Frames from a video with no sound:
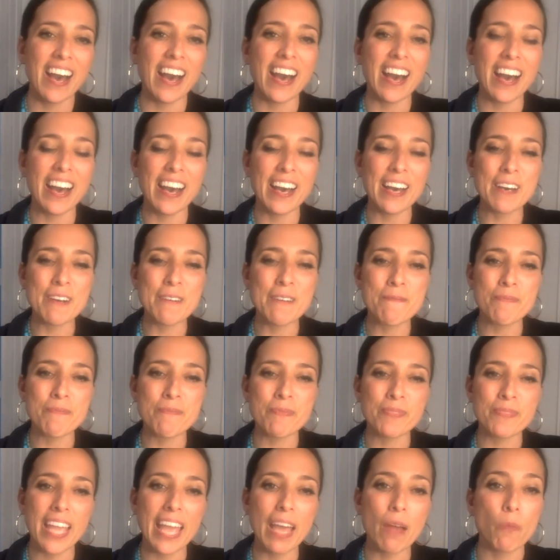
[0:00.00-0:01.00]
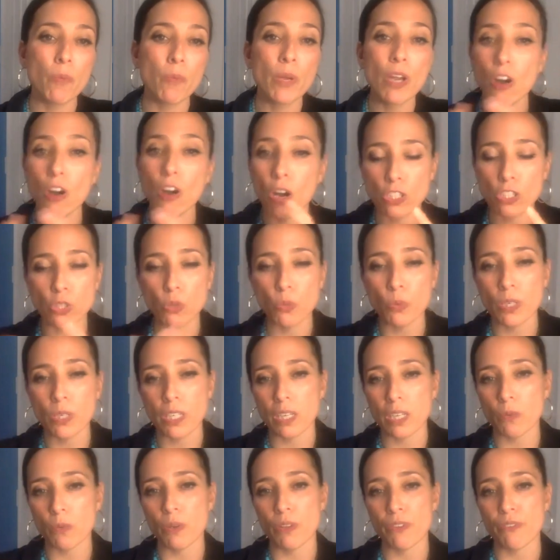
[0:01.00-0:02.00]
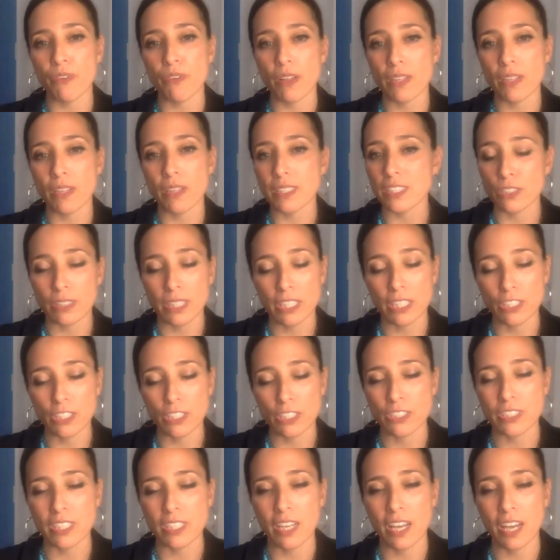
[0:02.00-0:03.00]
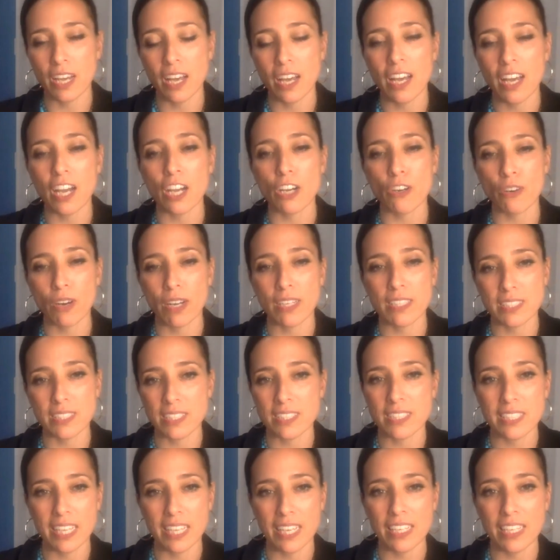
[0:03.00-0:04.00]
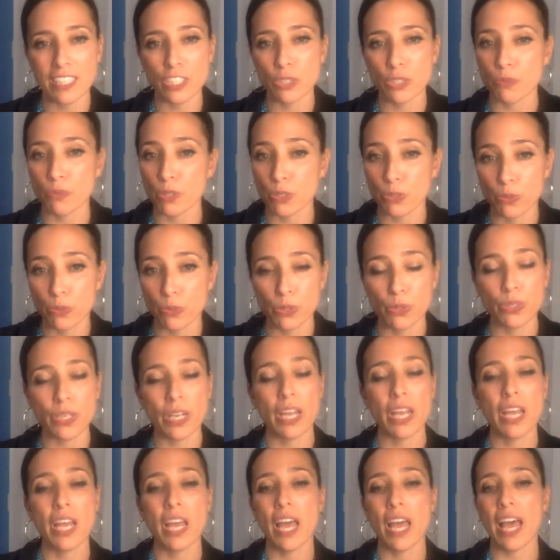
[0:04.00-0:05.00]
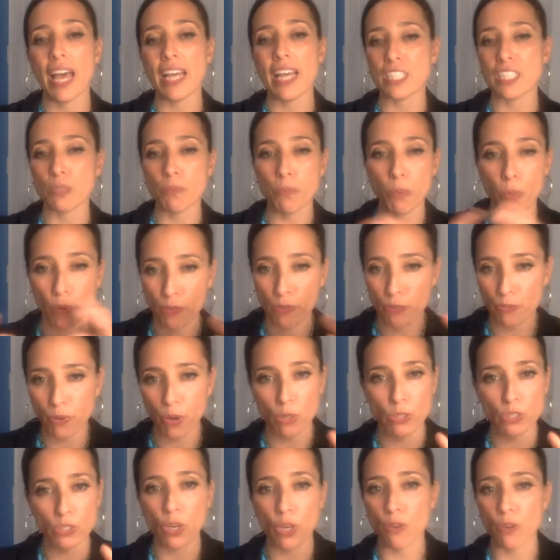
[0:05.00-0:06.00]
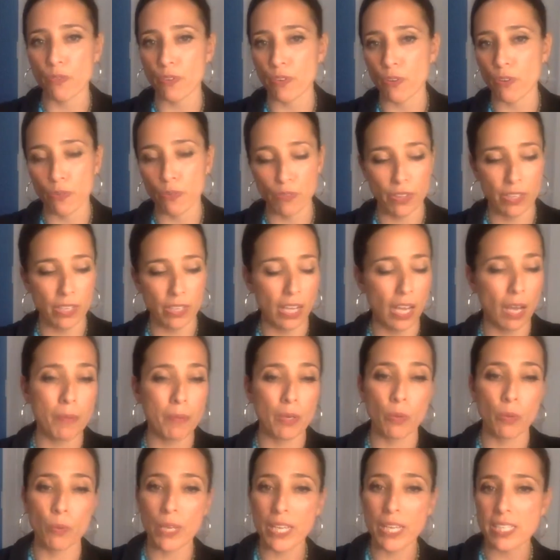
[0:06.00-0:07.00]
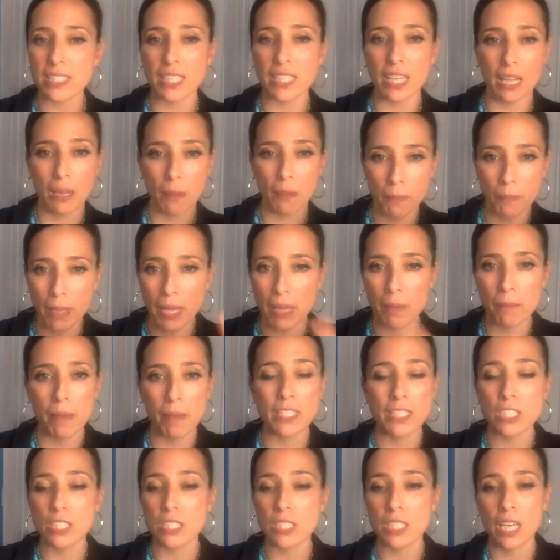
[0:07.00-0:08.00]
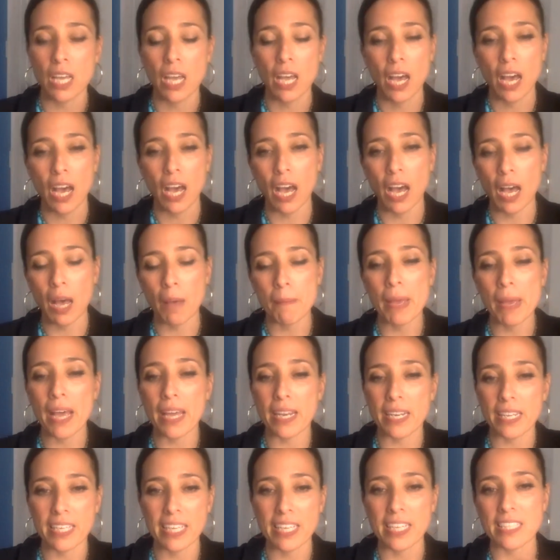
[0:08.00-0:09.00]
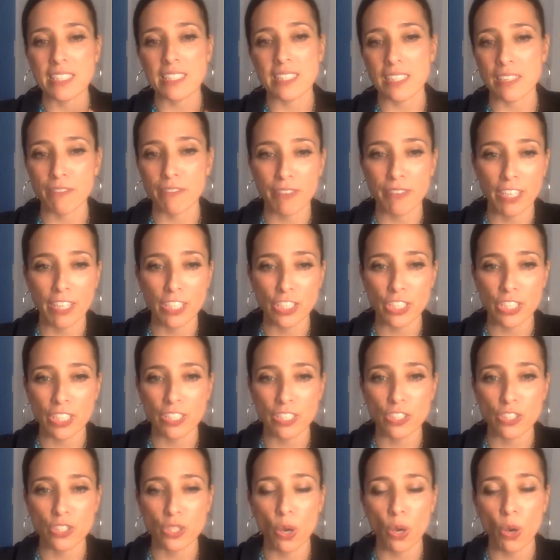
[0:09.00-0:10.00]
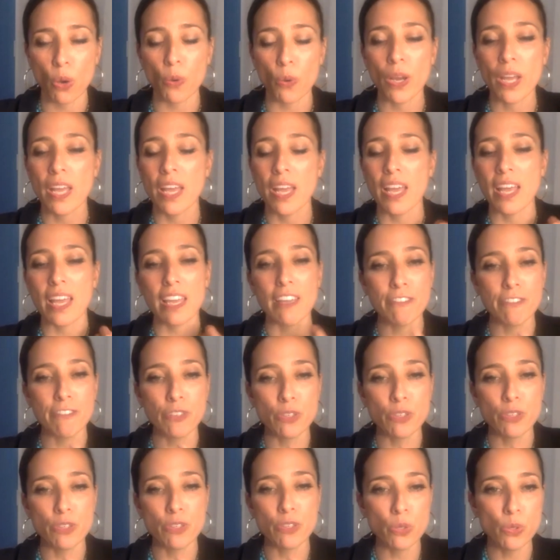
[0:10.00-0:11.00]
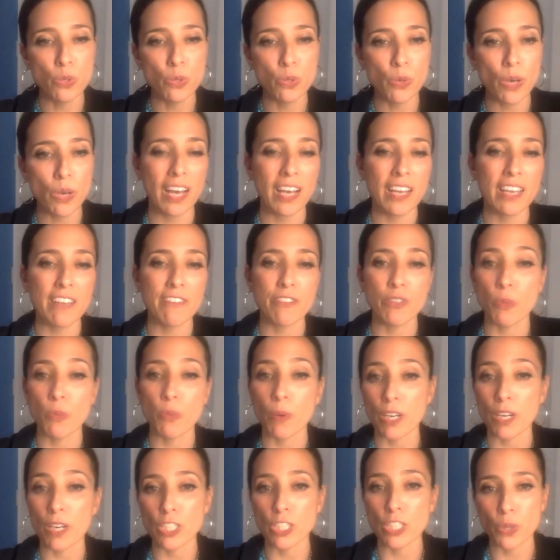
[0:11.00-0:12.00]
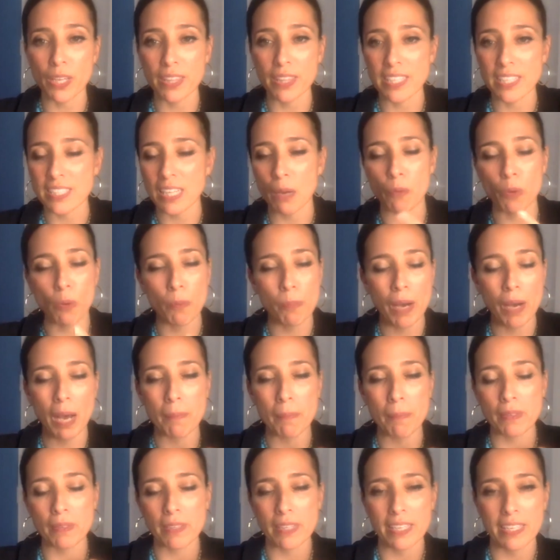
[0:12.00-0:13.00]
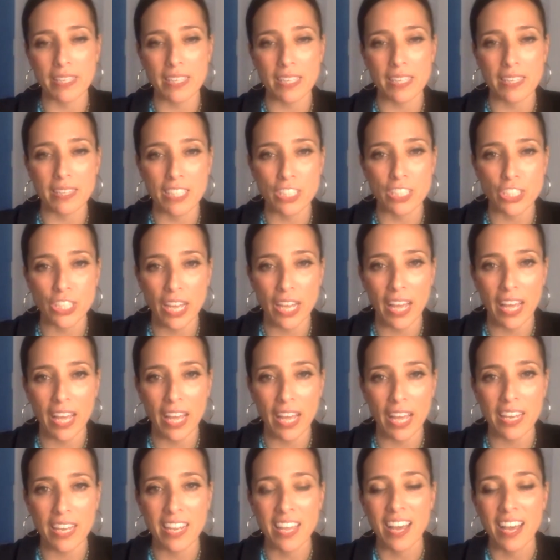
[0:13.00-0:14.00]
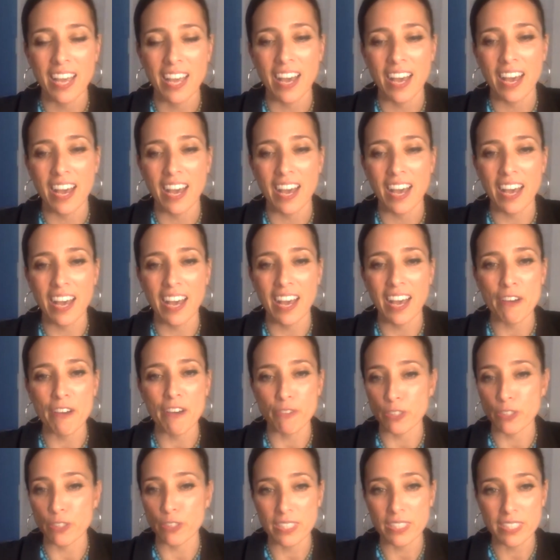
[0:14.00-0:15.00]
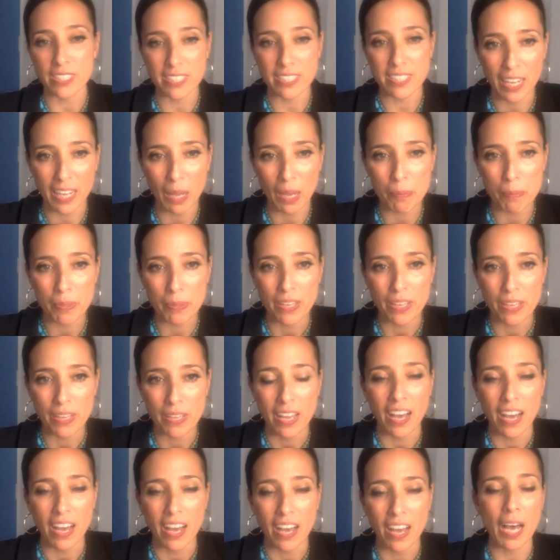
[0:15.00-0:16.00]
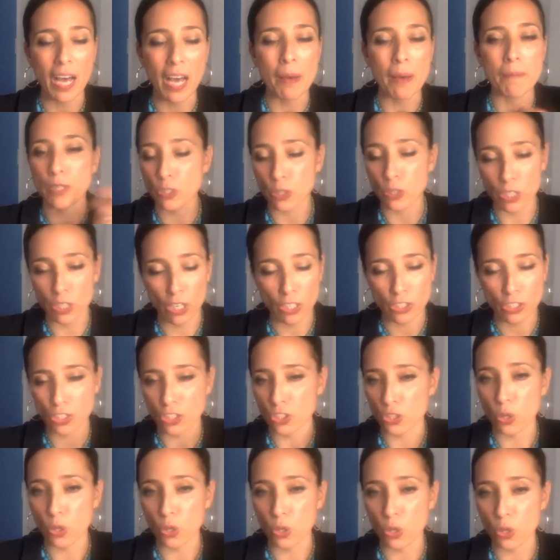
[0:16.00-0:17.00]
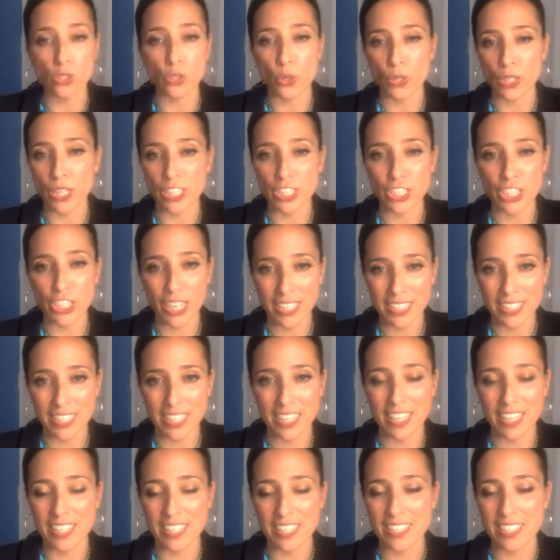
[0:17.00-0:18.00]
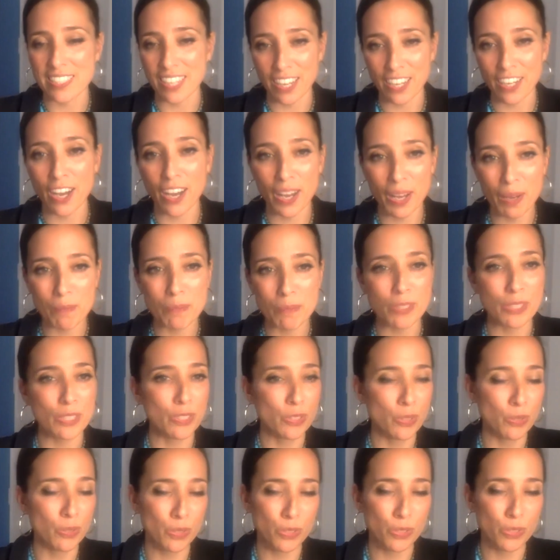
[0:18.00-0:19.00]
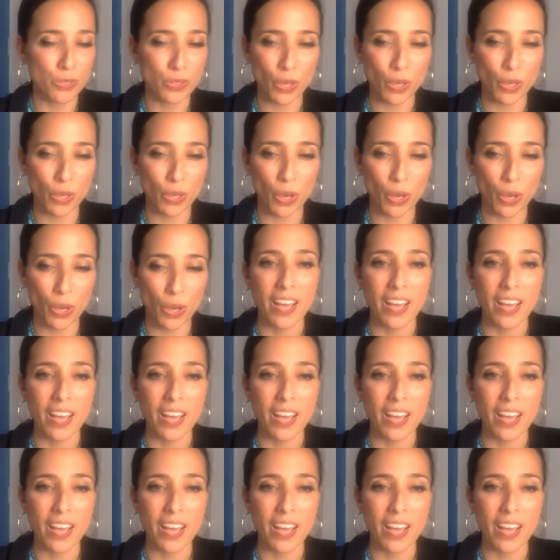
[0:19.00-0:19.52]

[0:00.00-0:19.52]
Um, and we are also working with volunteer leaders uh, across the state to recruit and support folks over, over the coming weeks um, and months um, heading into convention. So if you uh, if you want to join this, I will pop a link in the chat uh, for you to sign up. Uh, but you can also just go to soniachangdiaz.com to do so.